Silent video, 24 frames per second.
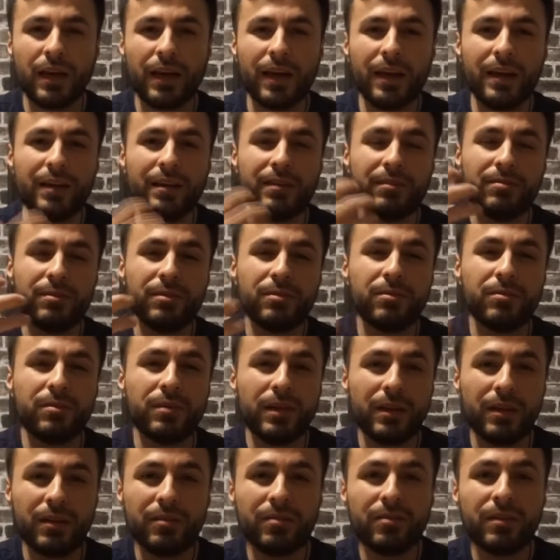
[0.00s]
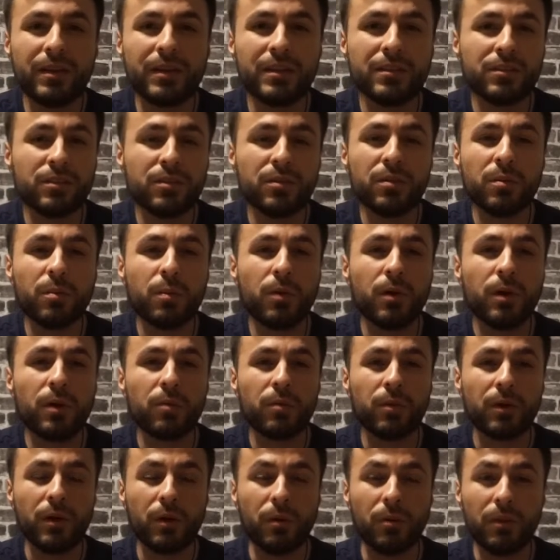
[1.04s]
and if it gets to the point
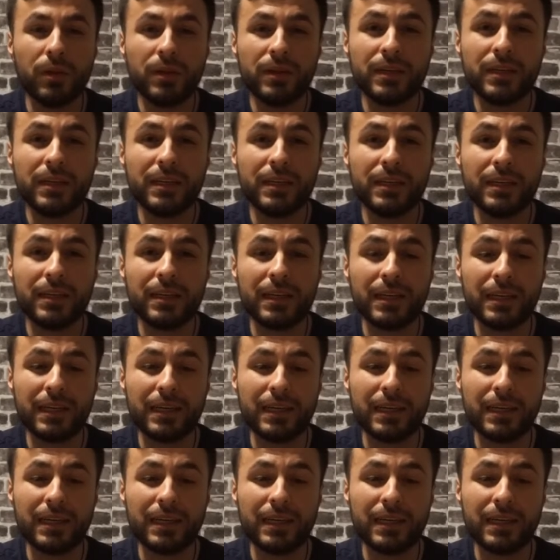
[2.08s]
where it really